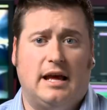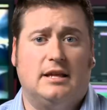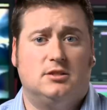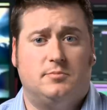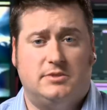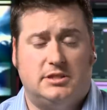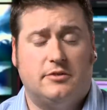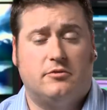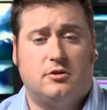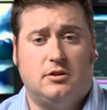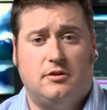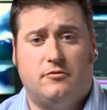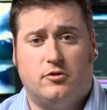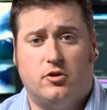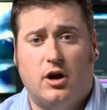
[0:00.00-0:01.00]
and
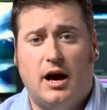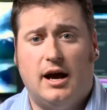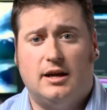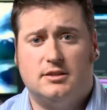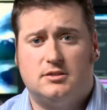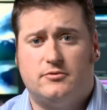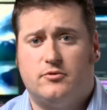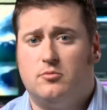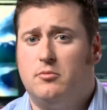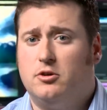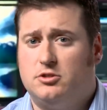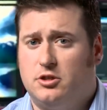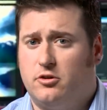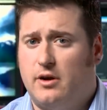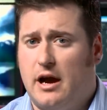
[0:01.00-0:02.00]
specifically for us, for
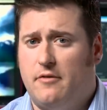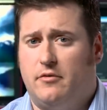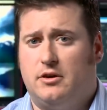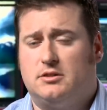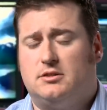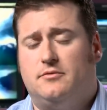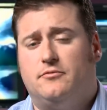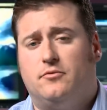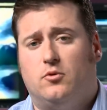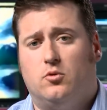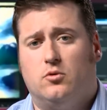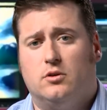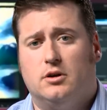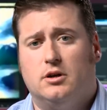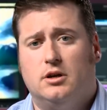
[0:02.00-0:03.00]
motion graphics and
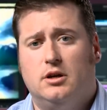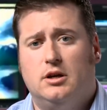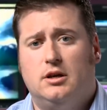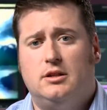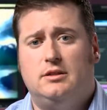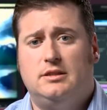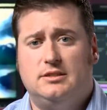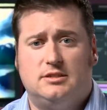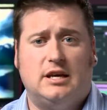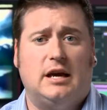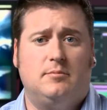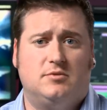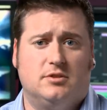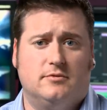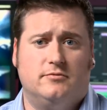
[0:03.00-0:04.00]
for these
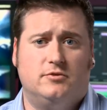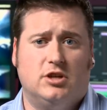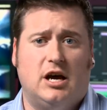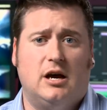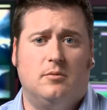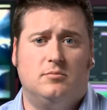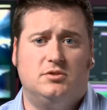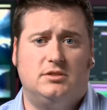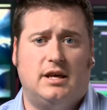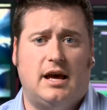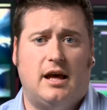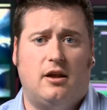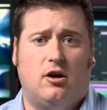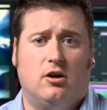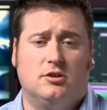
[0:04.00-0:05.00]
types of jobs
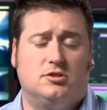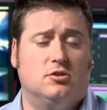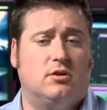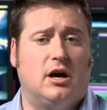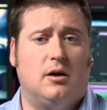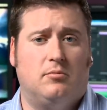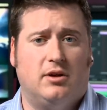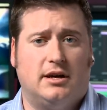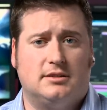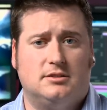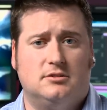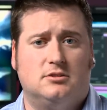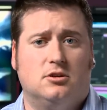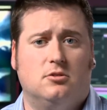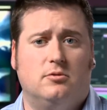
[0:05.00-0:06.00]
that are so complex
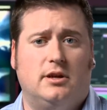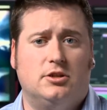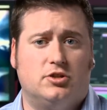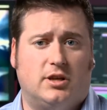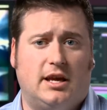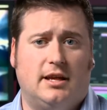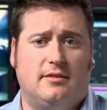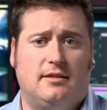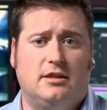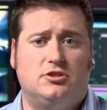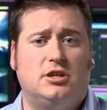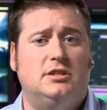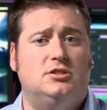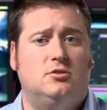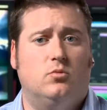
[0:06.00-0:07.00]
and so intricate that
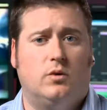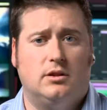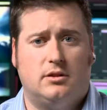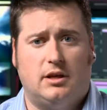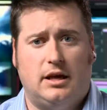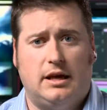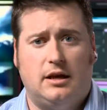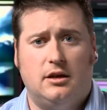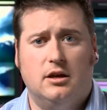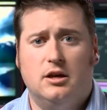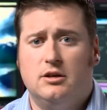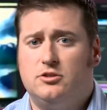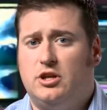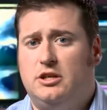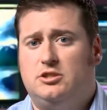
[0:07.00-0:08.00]
changing one thing
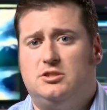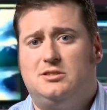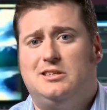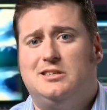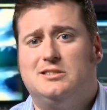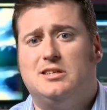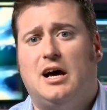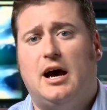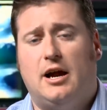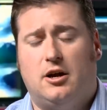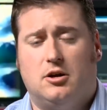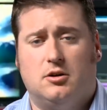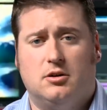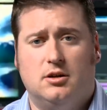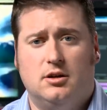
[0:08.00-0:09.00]
changes the
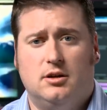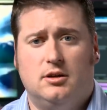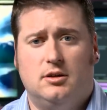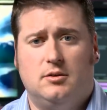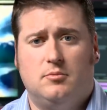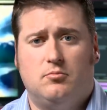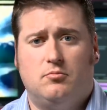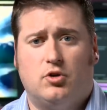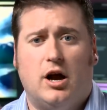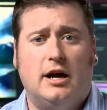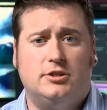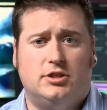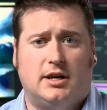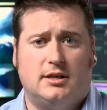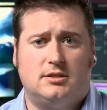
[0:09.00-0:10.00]
entire
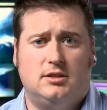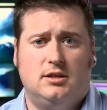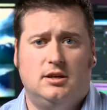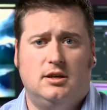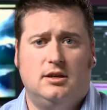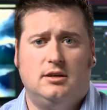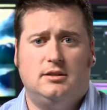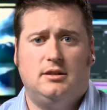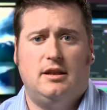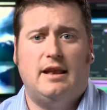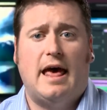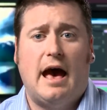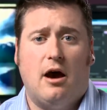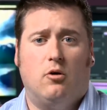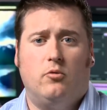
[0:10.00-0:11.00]
project.
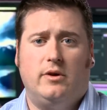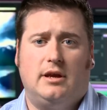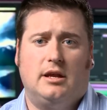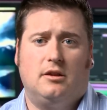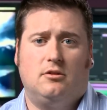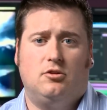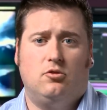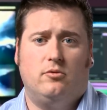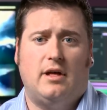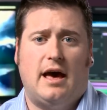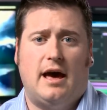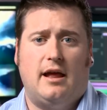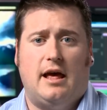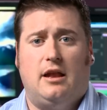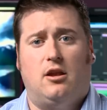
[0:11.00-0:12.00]
Now we can do
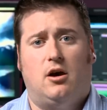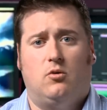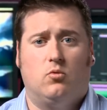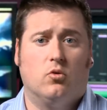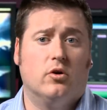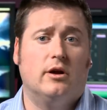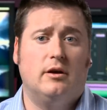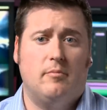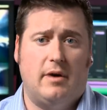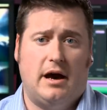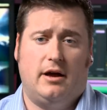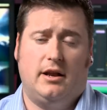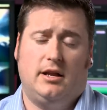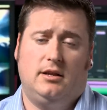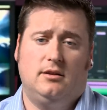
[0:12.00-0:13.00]
that and not worry
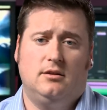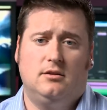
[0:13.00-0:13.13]
about it.